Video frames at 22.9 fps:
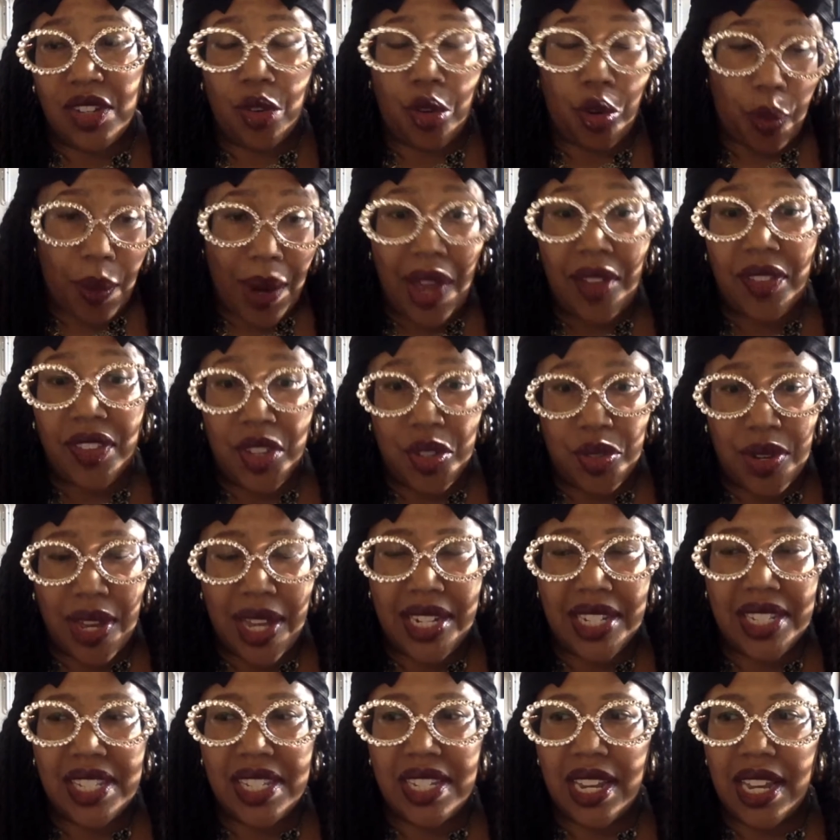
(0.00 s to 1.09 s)
around the
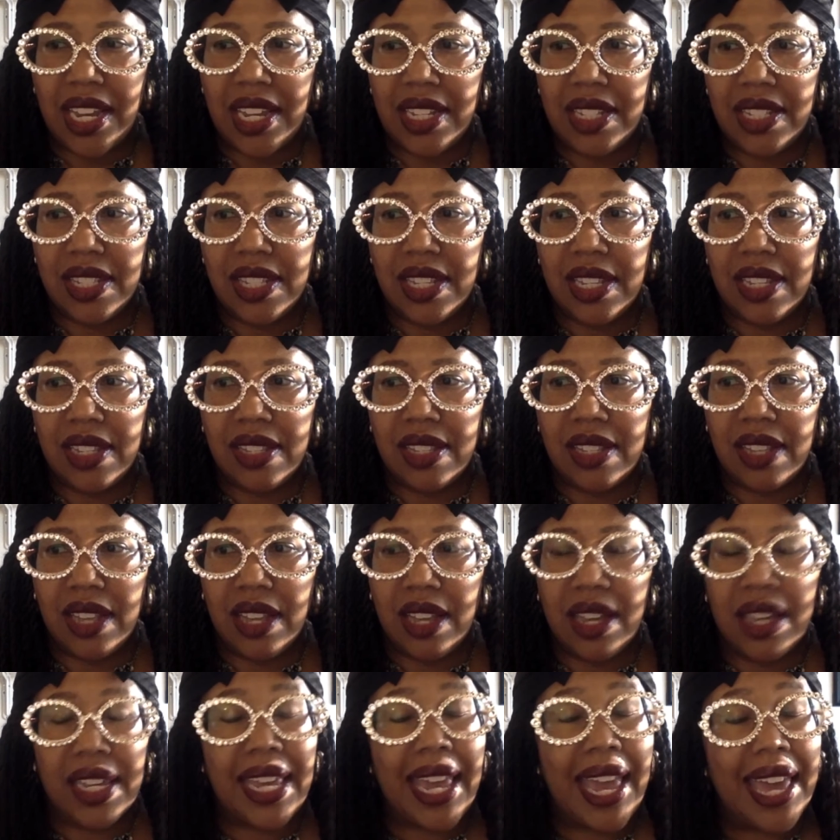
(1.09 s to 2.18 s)
United States. It's
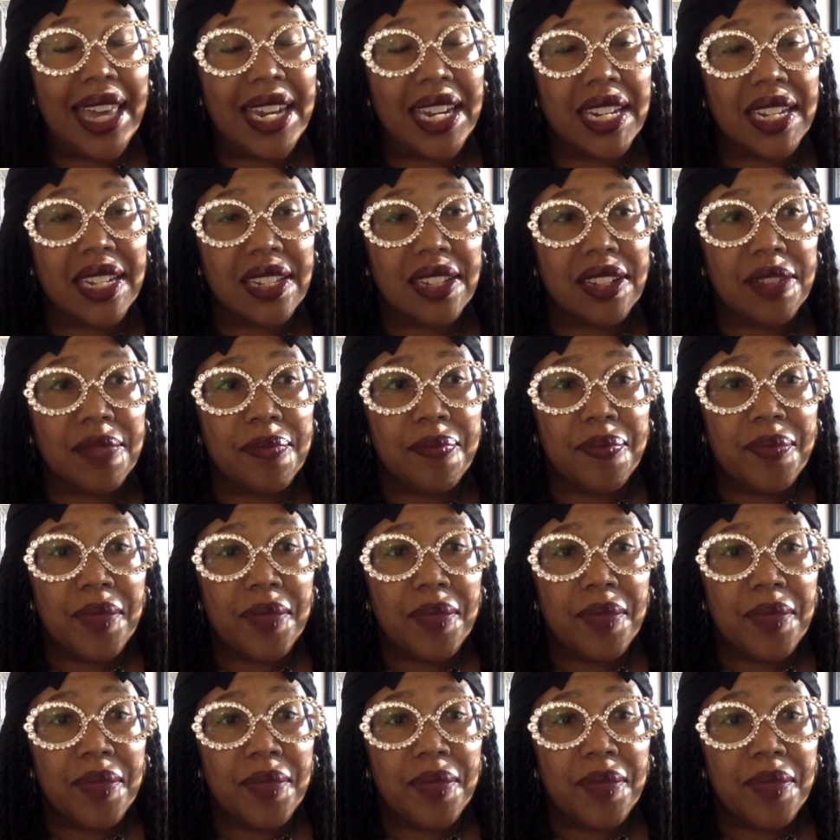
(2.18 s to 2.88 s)
Canada,